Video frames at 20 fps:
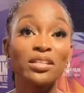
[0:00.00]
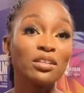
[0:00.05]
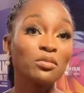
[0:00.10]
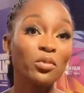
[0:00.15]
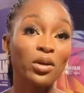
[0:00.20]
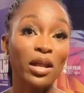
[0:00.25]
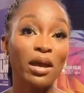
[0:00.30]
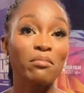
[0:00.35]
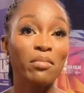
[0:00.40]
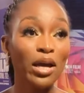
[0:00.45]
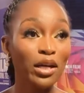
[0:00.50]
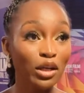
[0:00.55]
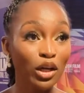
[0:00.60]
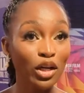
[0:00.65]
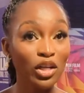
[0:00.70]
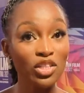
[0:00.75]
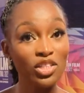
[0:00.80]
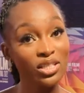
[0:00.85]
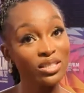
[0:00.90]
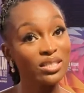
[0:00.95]
And when I met
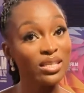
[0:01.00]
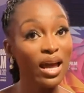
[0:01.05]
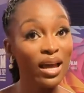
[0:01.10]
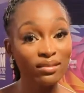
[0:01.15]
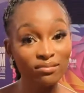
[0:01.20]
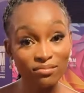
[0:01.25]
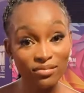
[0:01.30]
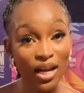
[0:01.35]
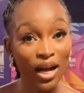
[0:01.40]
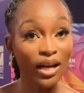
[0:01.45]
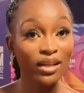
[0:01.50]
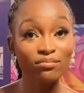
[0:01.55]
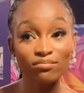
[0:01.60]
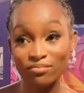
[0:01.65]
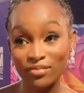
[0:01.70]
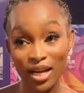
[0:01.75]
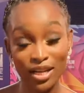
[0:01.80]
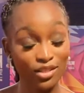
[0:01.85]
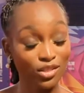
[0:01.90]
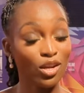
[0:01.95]
her, she said,
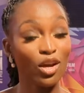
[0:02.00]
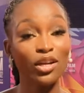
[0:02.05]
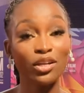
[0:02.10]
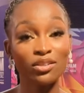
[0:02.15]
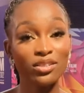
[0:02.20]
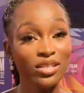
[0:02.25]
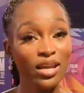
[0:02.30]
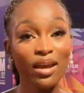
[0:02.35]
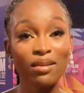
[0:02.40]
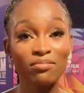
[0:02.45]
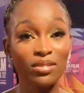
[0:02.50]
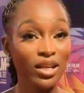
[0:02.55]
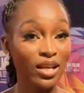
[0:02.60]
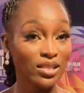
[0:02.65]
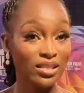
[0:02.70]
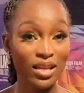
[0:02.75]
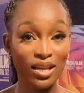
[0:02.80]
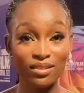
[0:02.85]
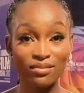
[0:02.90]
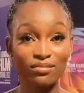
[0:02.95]
I saw your tape, and I
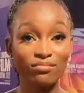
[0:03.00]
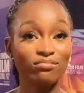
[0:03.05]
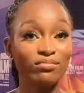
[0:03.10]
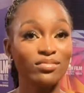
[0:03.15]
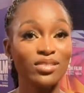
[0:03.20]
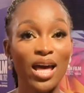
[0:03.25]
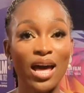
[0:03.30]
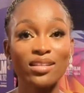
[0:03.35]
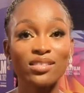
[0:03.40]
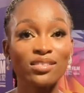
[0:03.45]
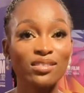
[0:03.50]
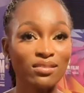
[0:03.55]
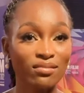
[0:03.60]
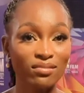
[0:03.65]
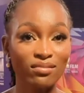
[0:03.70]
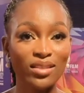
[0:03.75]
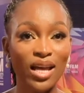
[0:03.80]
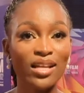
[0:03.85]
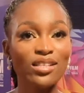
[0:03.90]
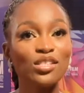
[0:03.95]
said,
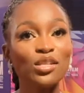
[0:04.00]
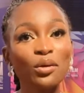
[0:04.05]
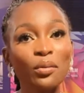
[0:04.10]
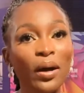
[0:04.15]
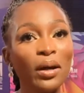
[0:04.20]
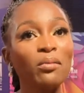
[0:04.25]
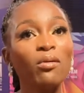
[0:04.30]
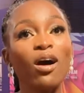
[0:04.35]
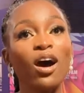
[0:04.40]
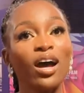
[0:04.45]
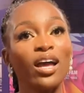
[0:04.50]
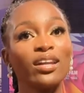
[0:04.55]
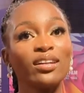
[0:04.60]
that's who I want.